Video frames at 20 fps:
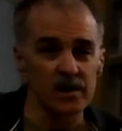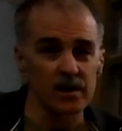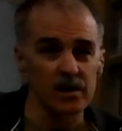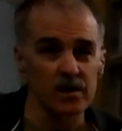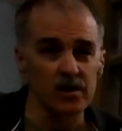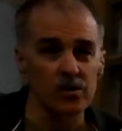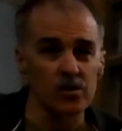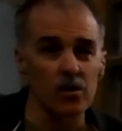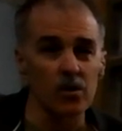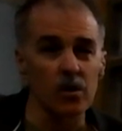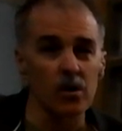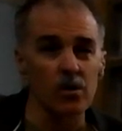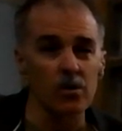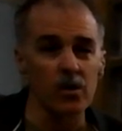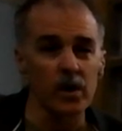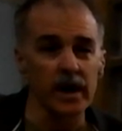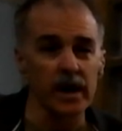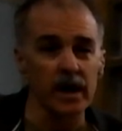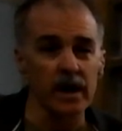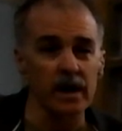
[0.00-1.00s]
in
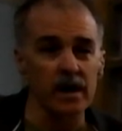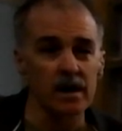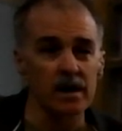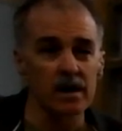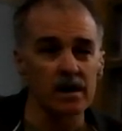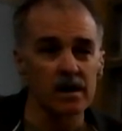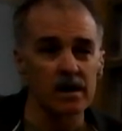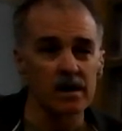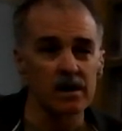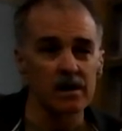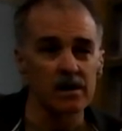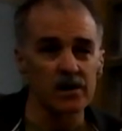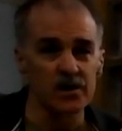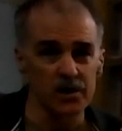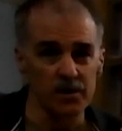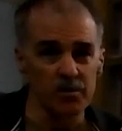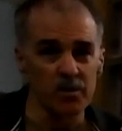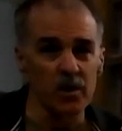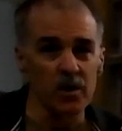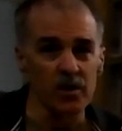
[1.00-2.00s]
Norway is
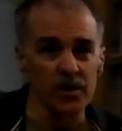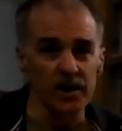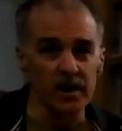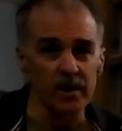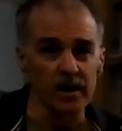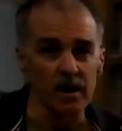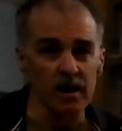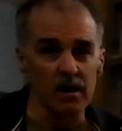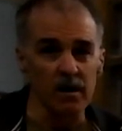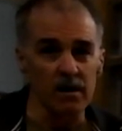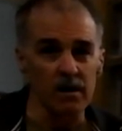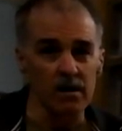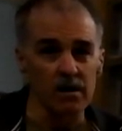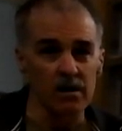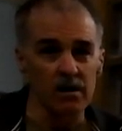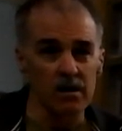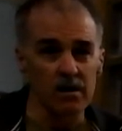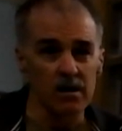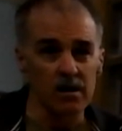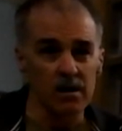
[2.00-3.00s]
a millionaire
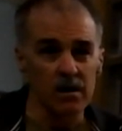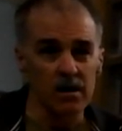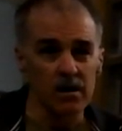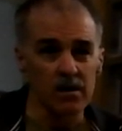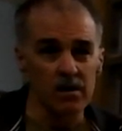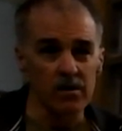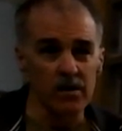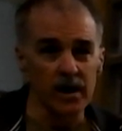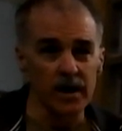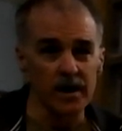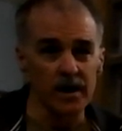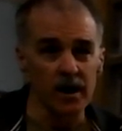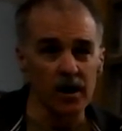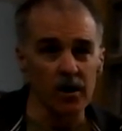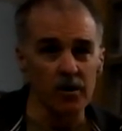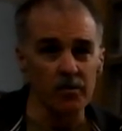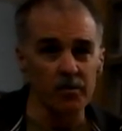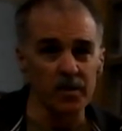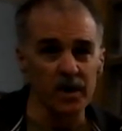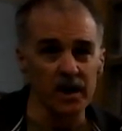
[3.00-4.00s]
right
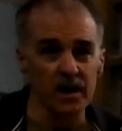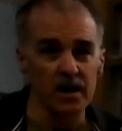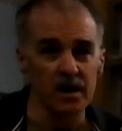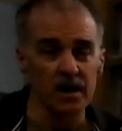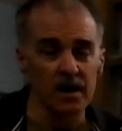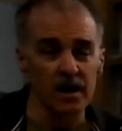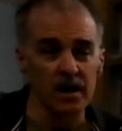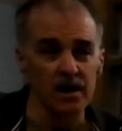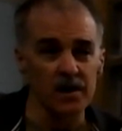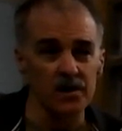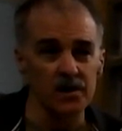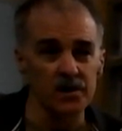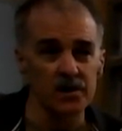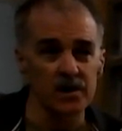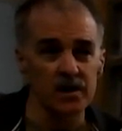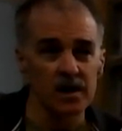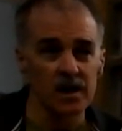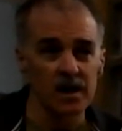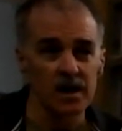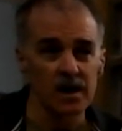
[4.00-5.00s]
now,
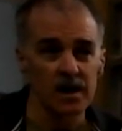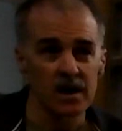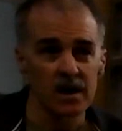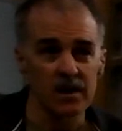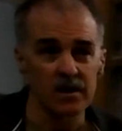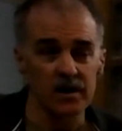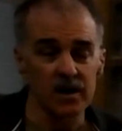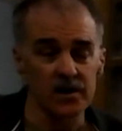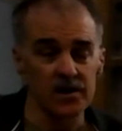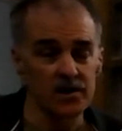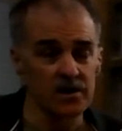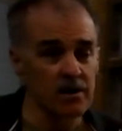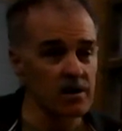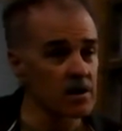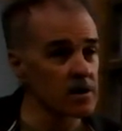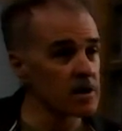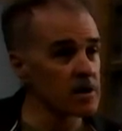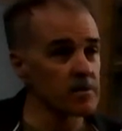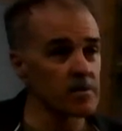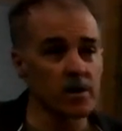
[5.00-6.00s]
because they
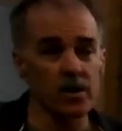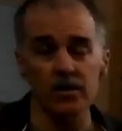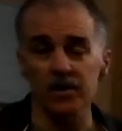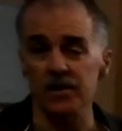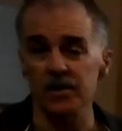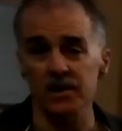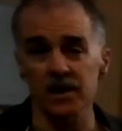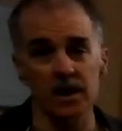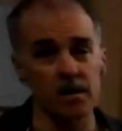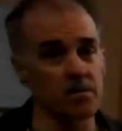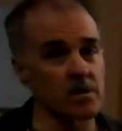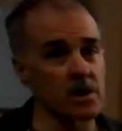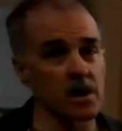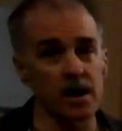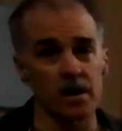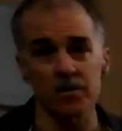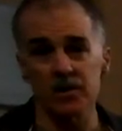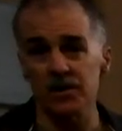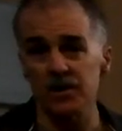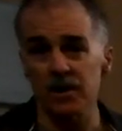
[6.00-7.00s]
started about the same
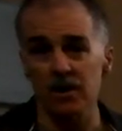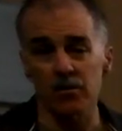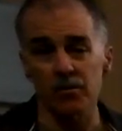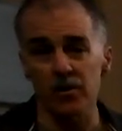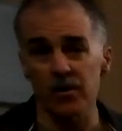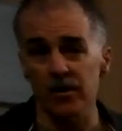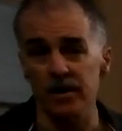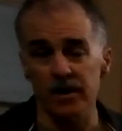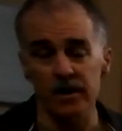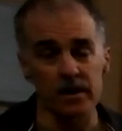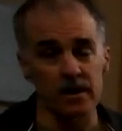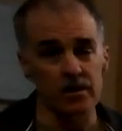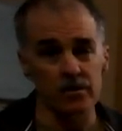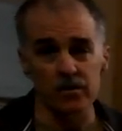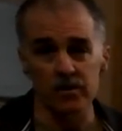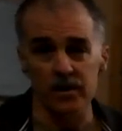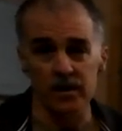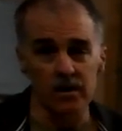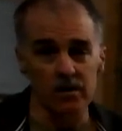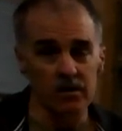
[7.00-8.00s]
time as Alberta did,
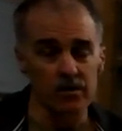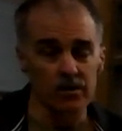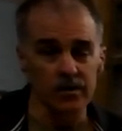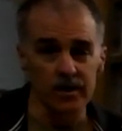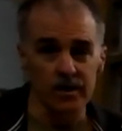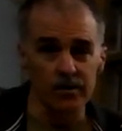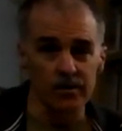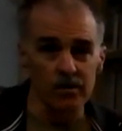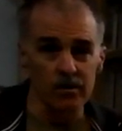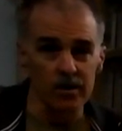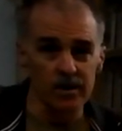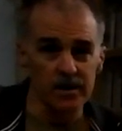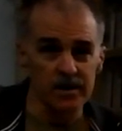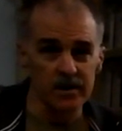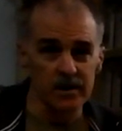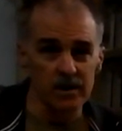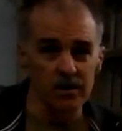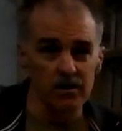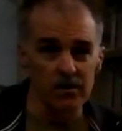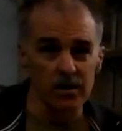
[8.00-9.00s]
with the North
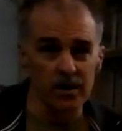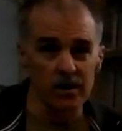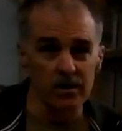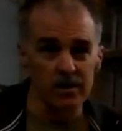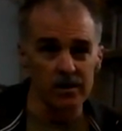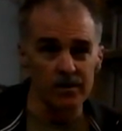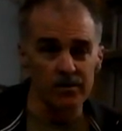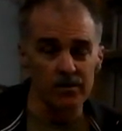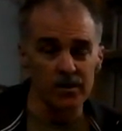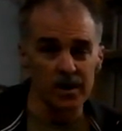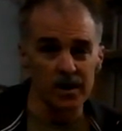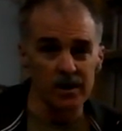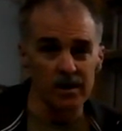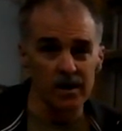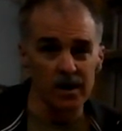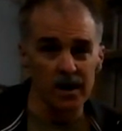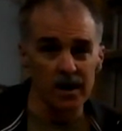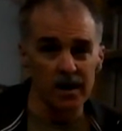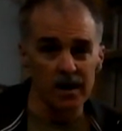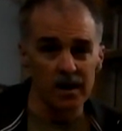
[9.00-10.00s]
Sea oil and
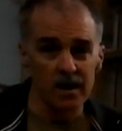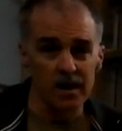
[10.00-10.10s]
whatnot,